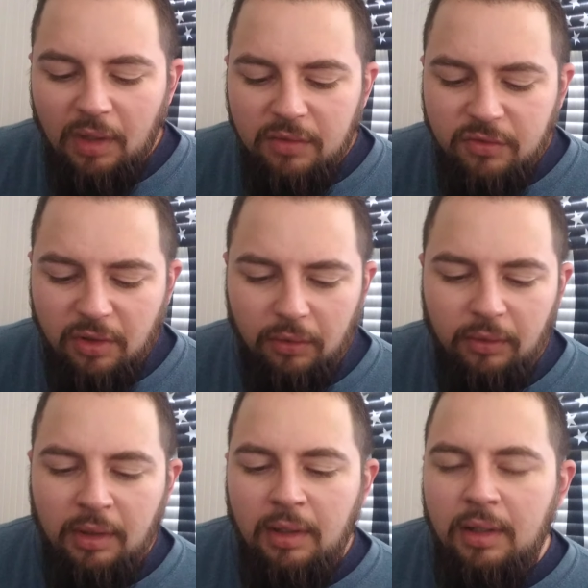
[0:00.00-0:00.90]
So
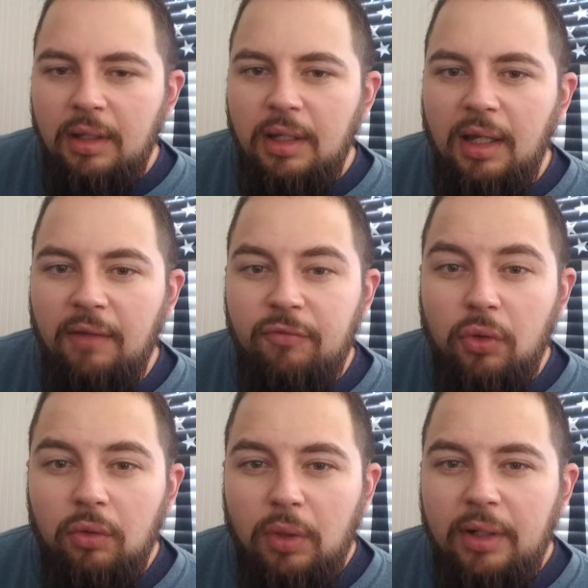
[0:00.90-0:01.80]
if
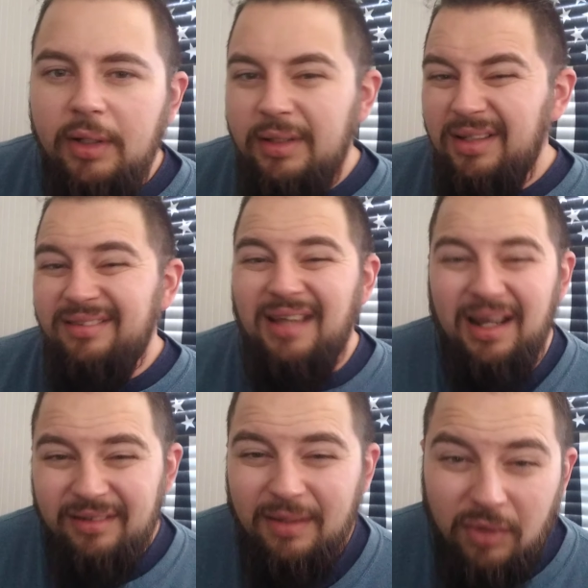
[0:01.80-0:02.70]
you're wearing the
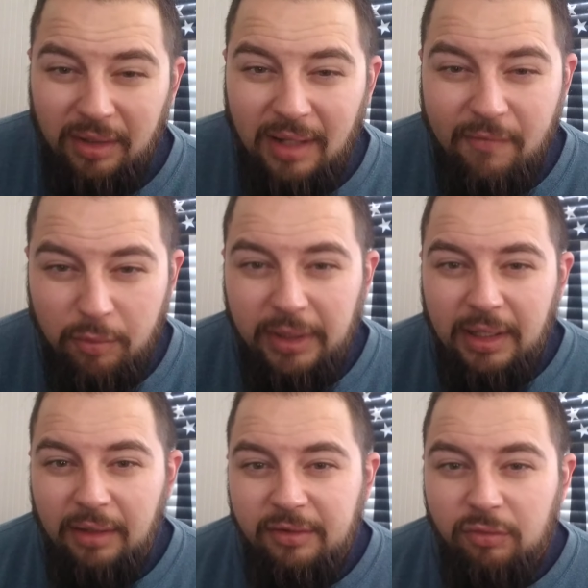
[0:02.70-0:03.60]
exact same thing that everybody
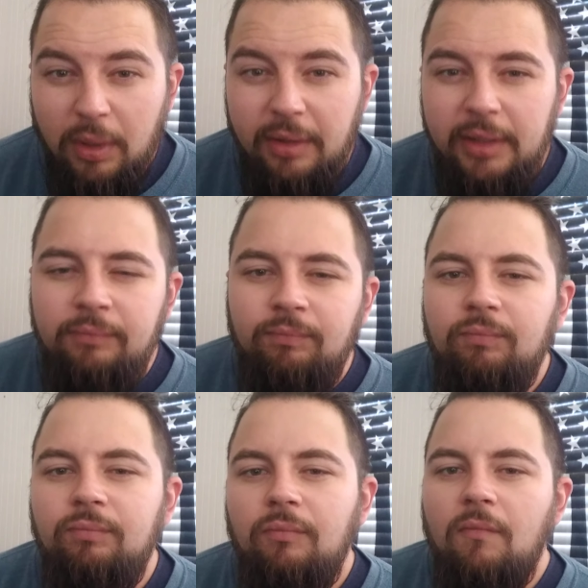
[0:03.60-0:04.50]
else is wearing,
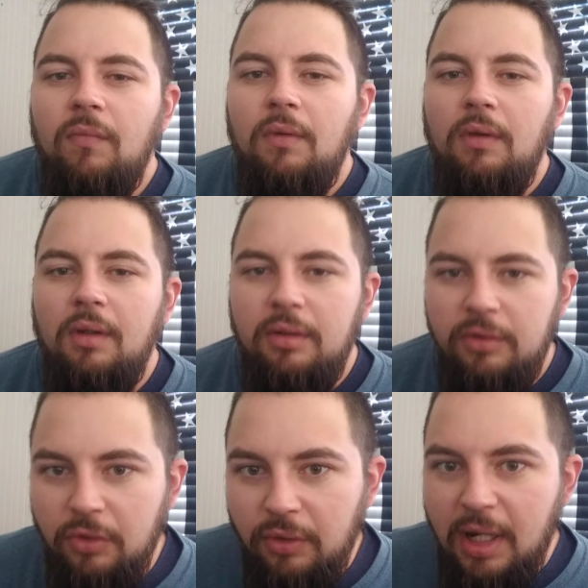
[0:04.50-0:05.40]

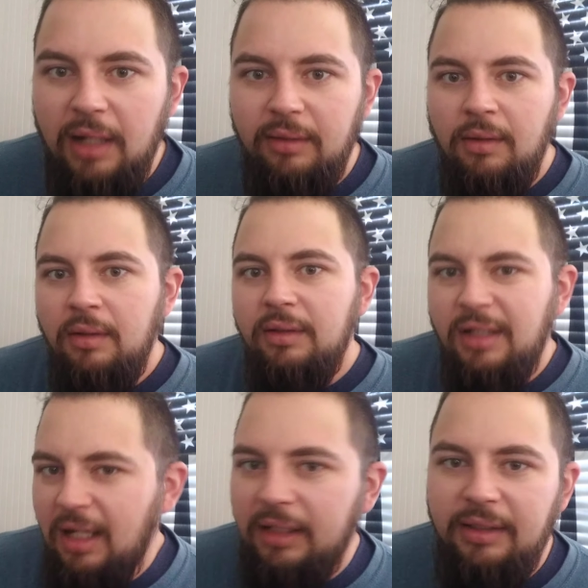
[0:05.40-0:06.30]
you're not
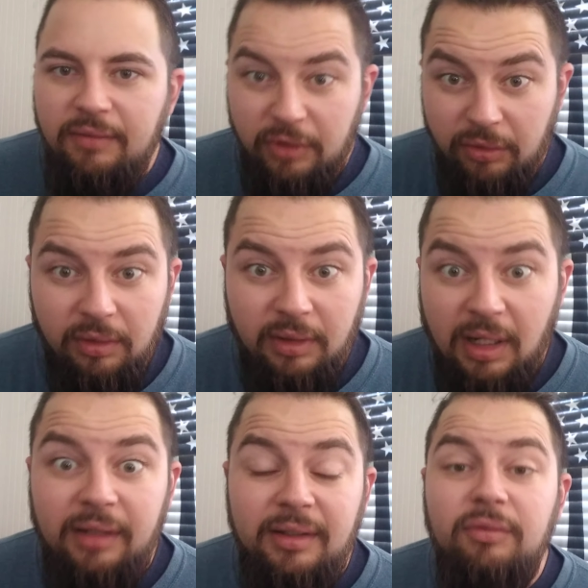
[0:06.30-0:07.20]

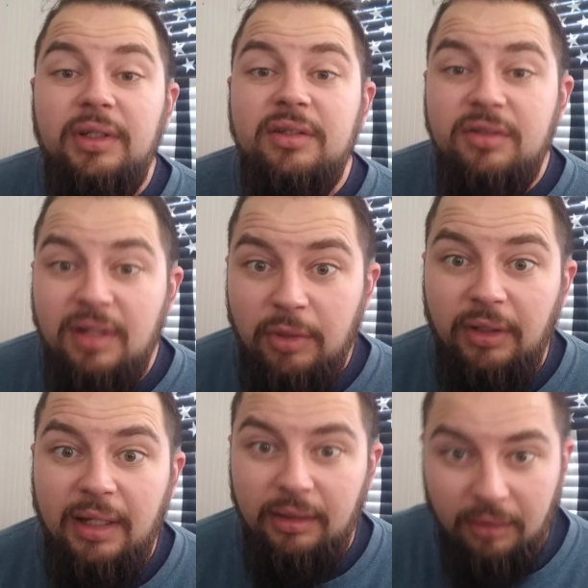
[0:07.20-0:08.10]
cognitively
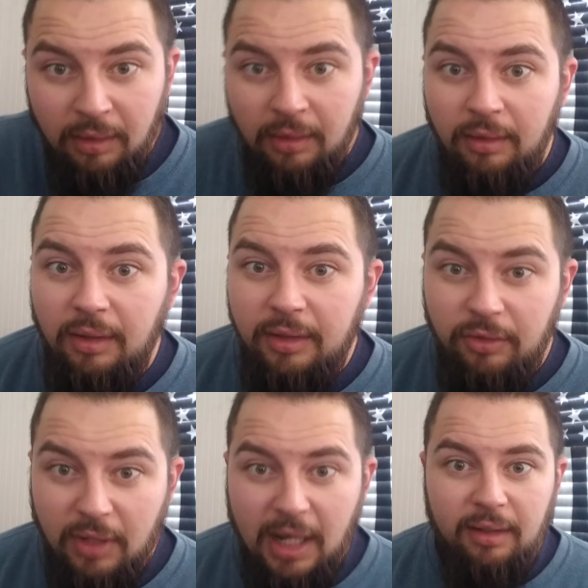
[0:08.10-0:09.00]
stimulating. Right?
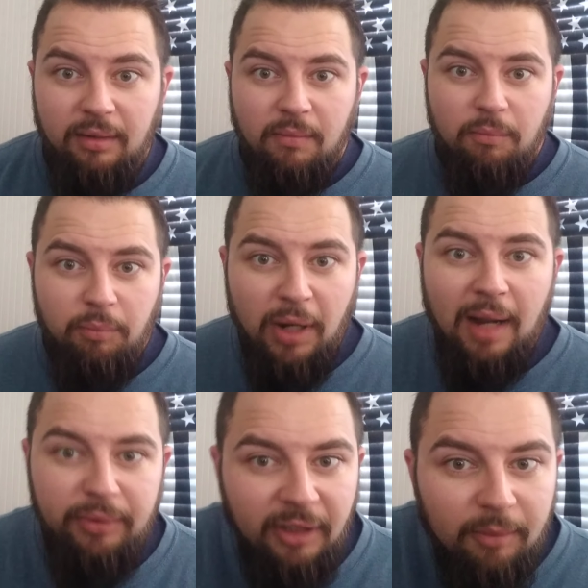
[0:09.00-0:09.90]
You're not
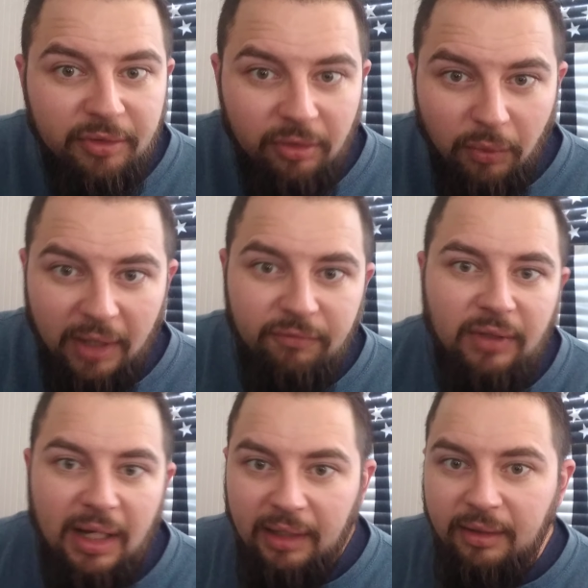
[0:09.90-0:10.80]
popping up as a red
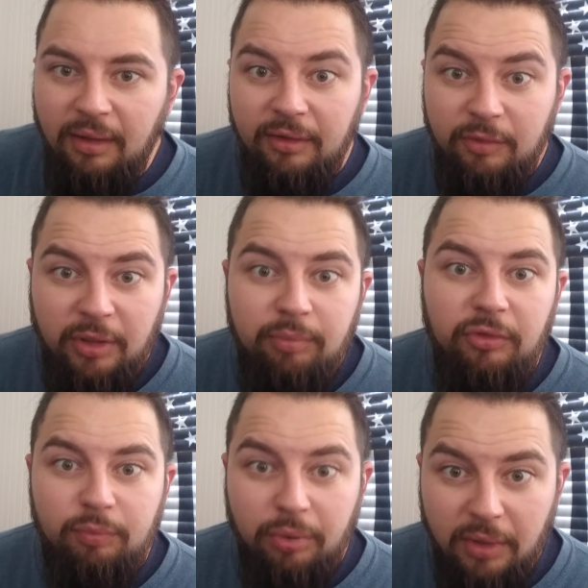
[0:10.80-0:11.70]
flag in other
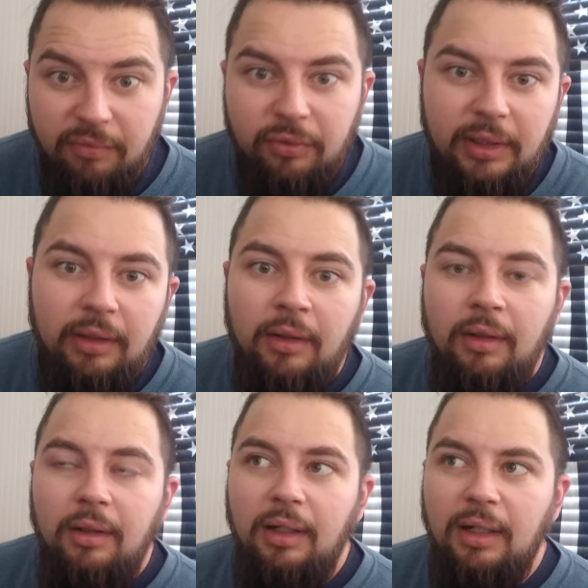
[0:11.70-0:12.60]
people's periphery.
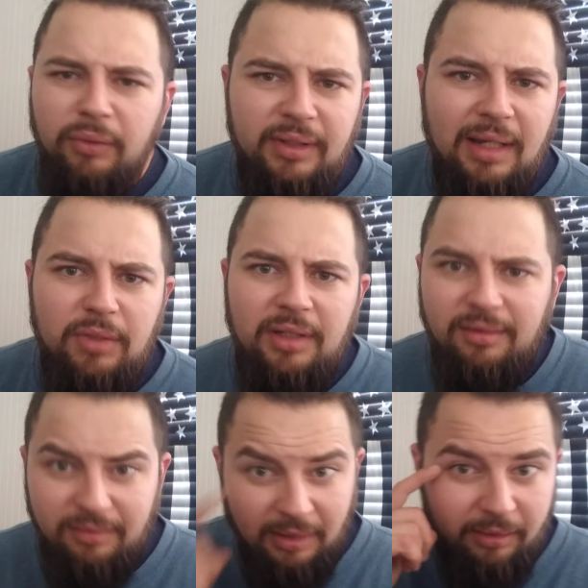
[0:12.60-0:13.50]
What that means
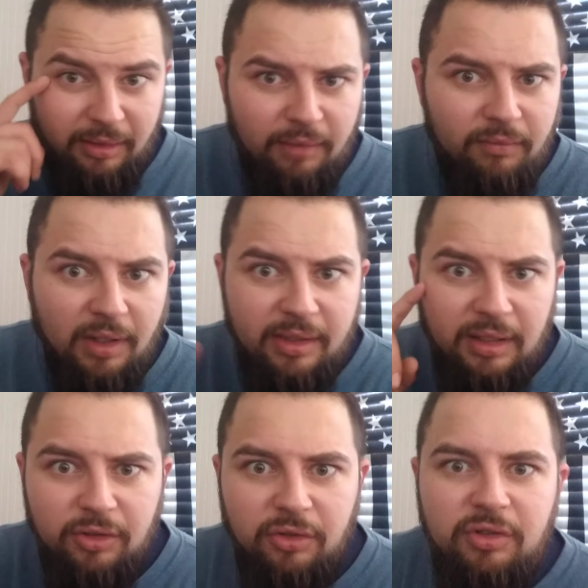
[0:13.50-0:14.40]
is like the
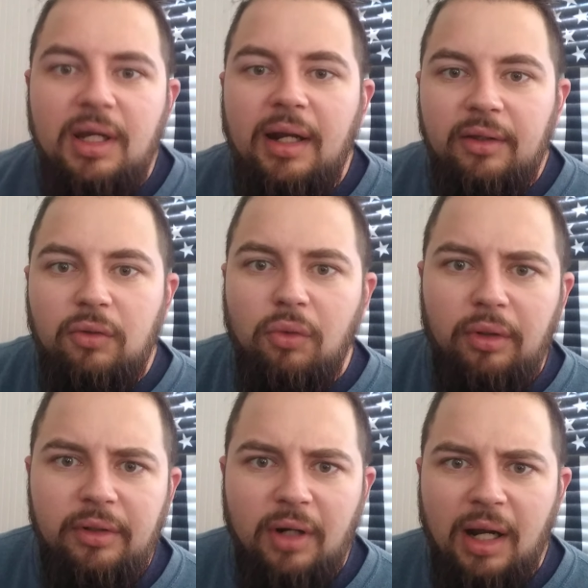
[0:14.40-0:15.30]
things you see out of the
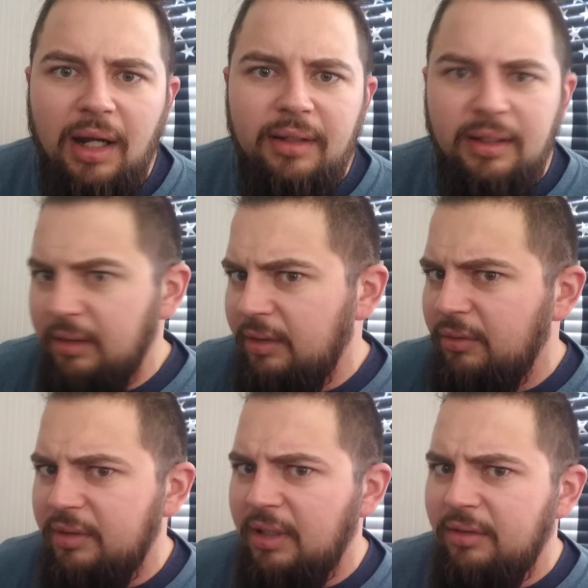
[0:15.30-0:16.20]
corner of your eye that get your
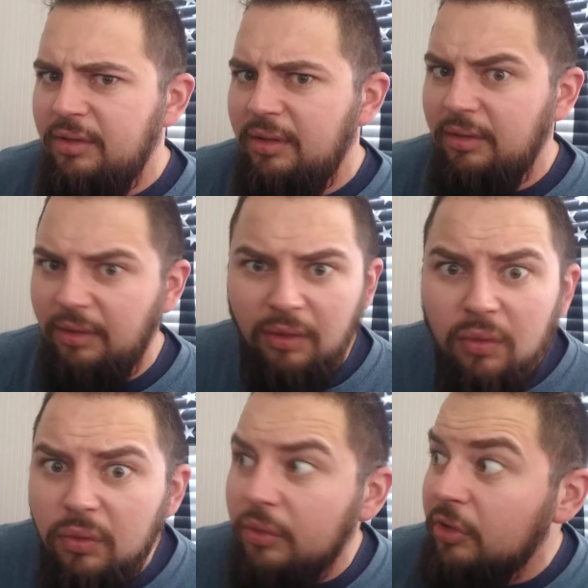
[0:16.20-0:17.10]
attention and you're like,
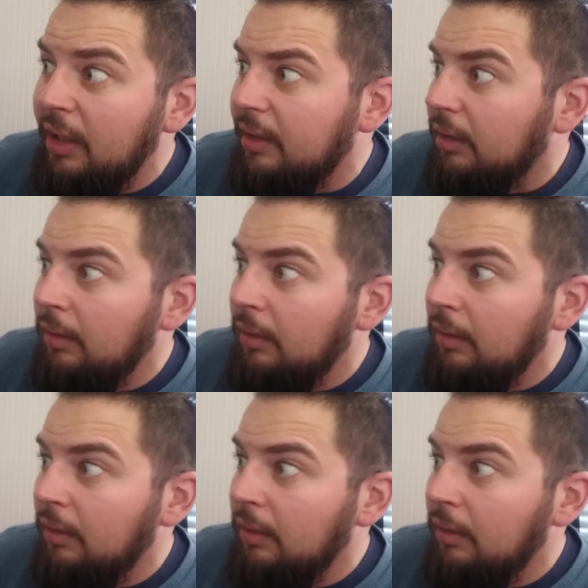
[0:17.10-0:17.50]
ooh, shiny.